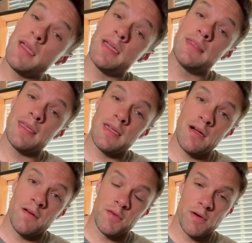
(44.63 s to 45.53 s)
idea
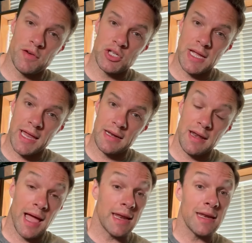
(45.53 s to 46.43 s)
of the River Shannon
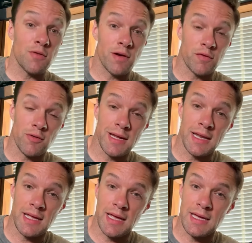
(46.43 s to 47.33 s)
and any river really
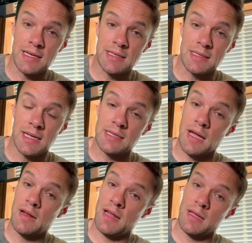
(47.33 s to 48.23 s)
is it's kind
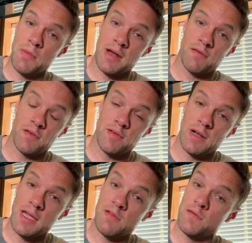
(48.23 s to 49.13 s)
of like a metaphor for
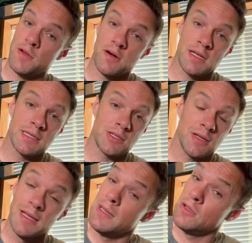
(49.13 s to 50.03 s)
life. There is
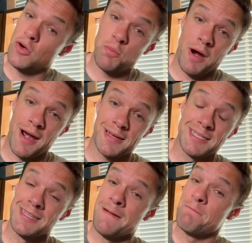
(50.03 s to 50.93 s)
good
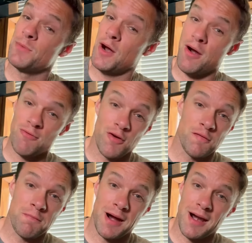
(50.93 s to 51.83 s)
parts, there are rough
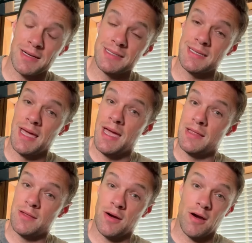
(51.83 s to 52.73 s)
parts,
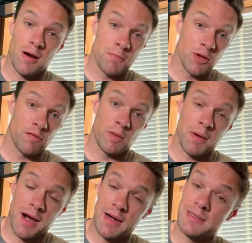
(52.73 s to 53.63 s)
there are beautiful
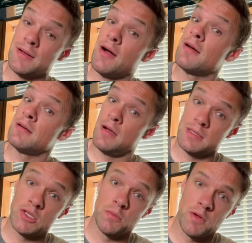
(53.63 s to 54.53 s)
parts, there are not
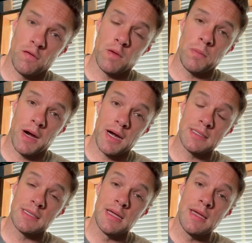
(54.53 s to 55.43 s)
so beautiful parts.